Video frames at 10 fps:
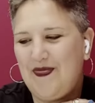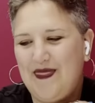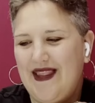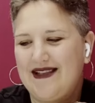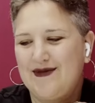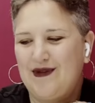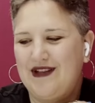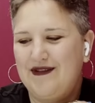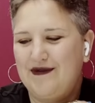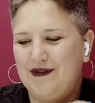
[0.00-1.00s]
That's
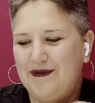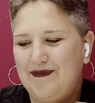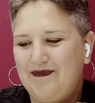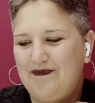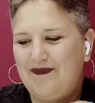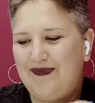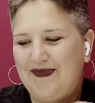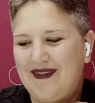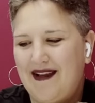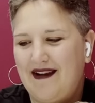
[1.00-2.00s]
wonderful.
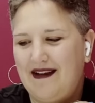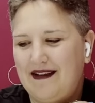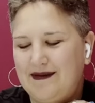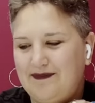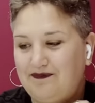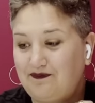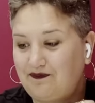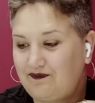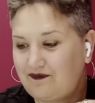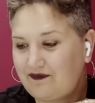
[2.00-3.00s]
Um,
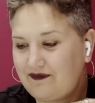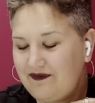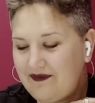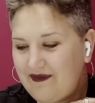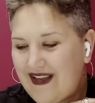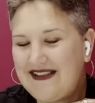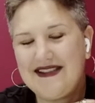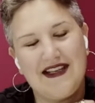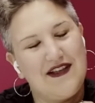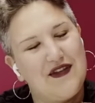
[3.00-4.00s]

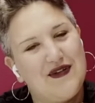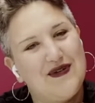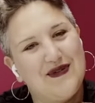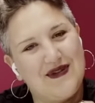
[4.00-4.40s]
thank you,